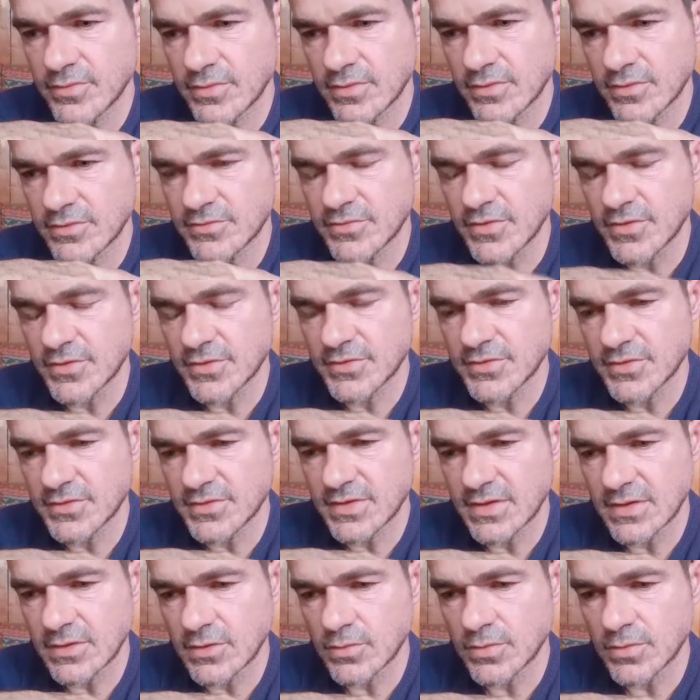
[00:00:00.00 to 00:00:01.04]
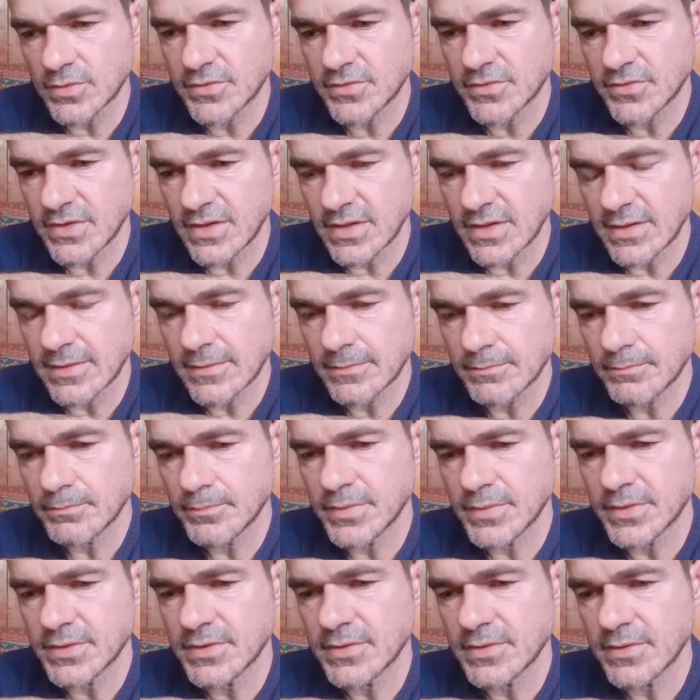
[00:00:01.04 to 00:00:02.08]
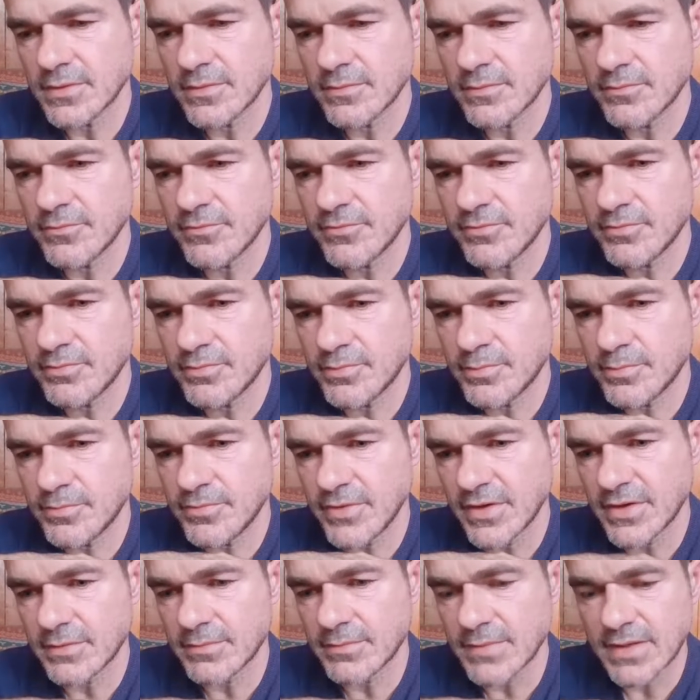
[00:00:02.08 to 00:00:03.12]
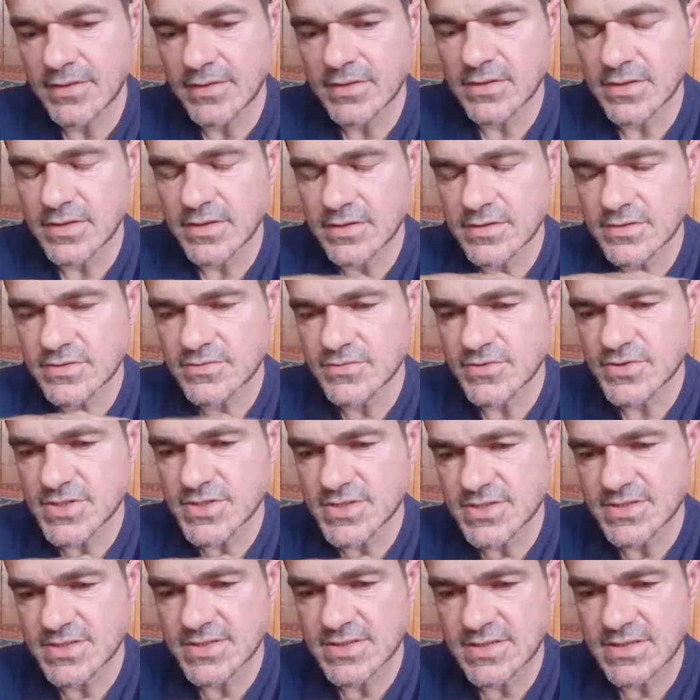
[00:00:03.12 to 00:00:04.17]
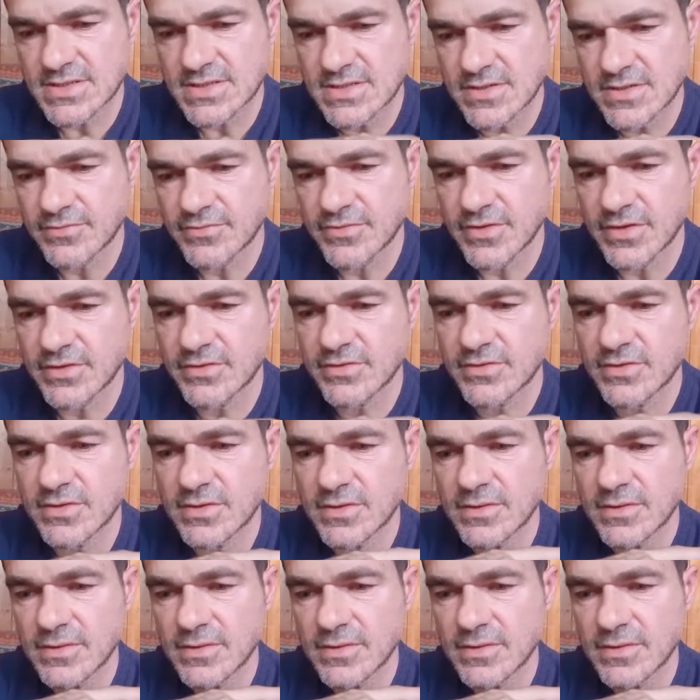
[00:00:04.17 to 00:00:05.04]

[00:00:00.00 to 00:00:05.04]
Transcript: sphericity you would see. But fundamentally, the sphericity is a fixed